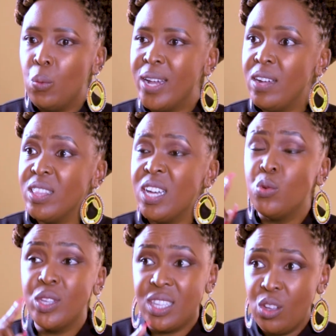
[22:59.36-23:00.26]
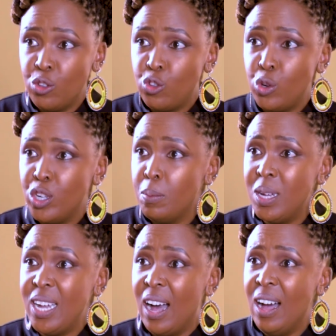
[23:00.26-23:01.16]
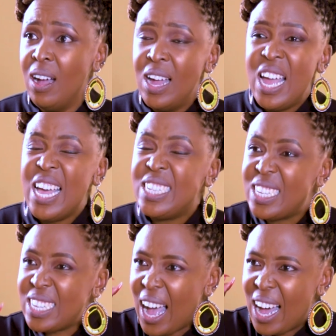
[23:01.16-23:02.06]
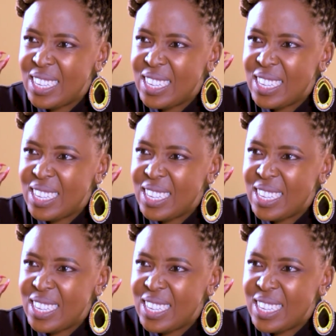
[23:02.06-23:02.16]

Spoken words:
you, whatever that we see on social media, it's